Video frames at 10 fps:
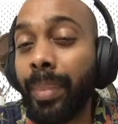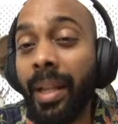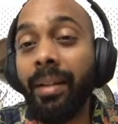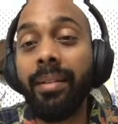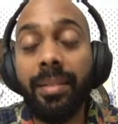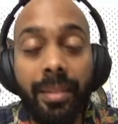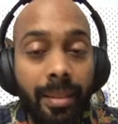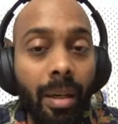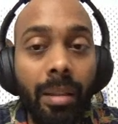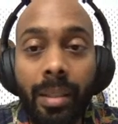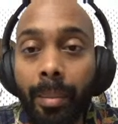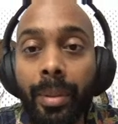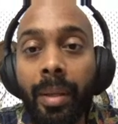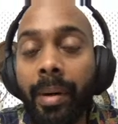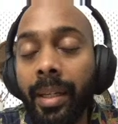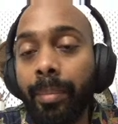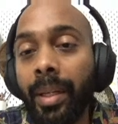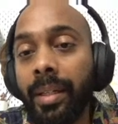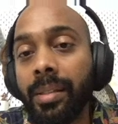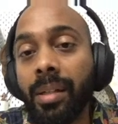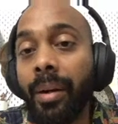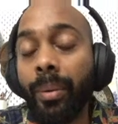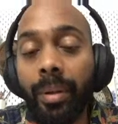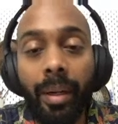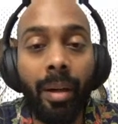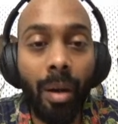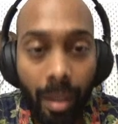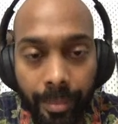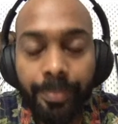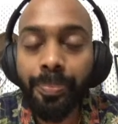playlist or Tamil Diwali playlist. I don't recall,